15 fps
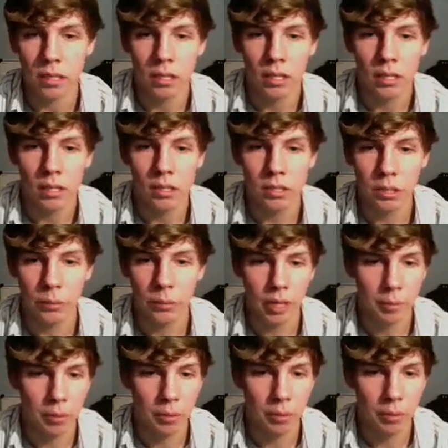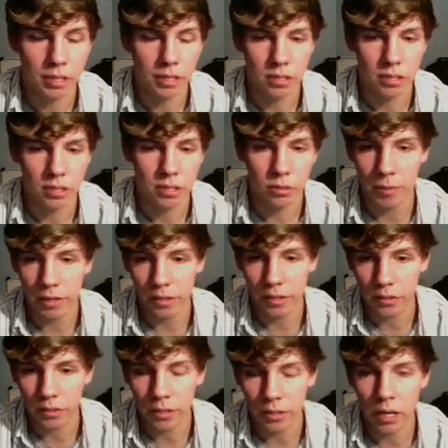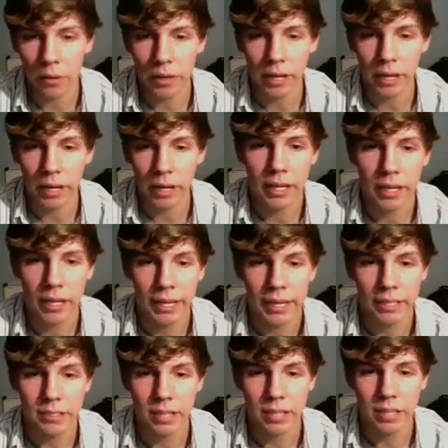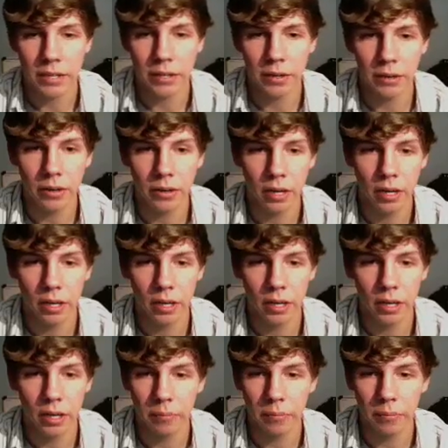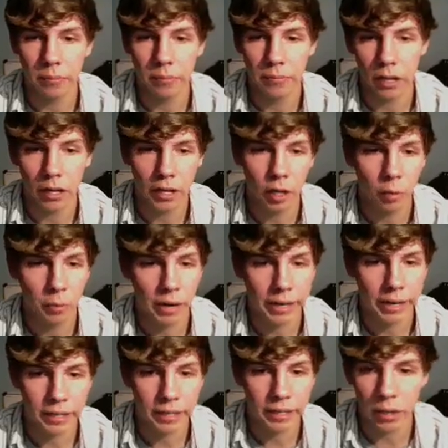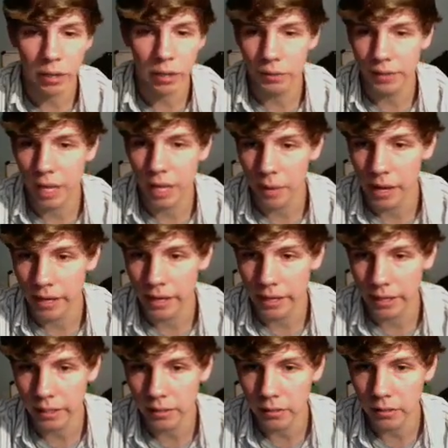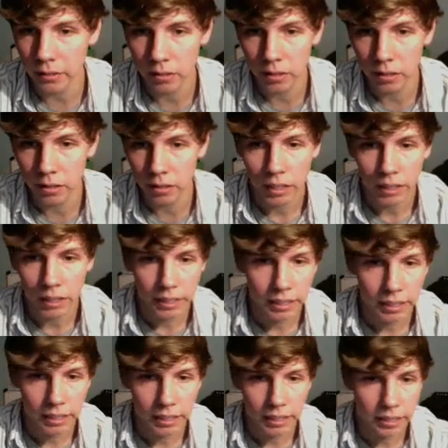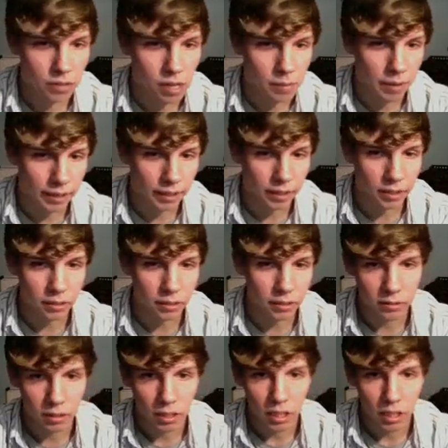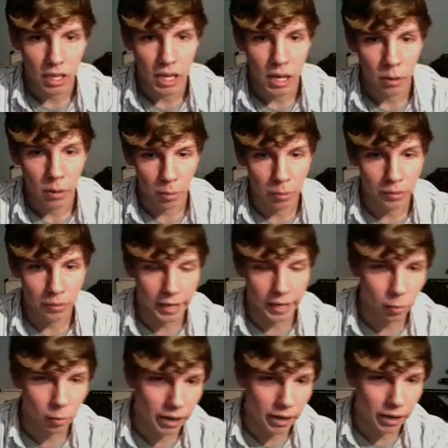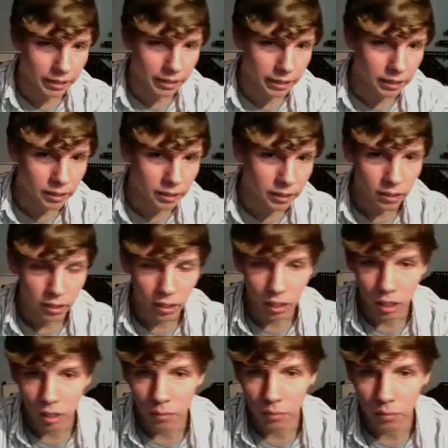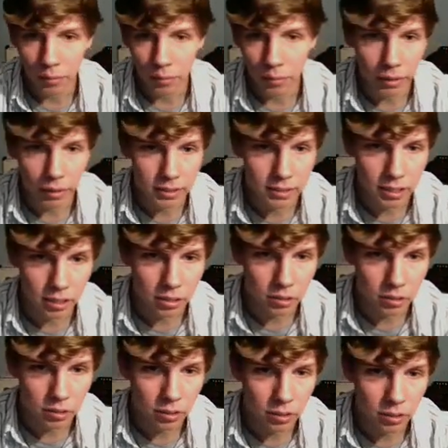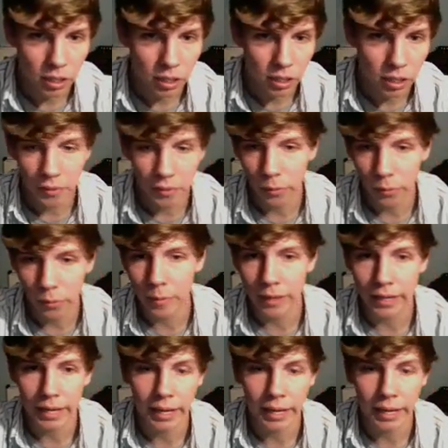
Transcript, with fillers: Looks like we got both sticks of the RAM in, so you can go ahead and take your uh, uh, L bracket and go ahead and put that back in. Screw that back in. And while I'm putting that L bracket in, um, I can go ahead and tell you about the RAM I got.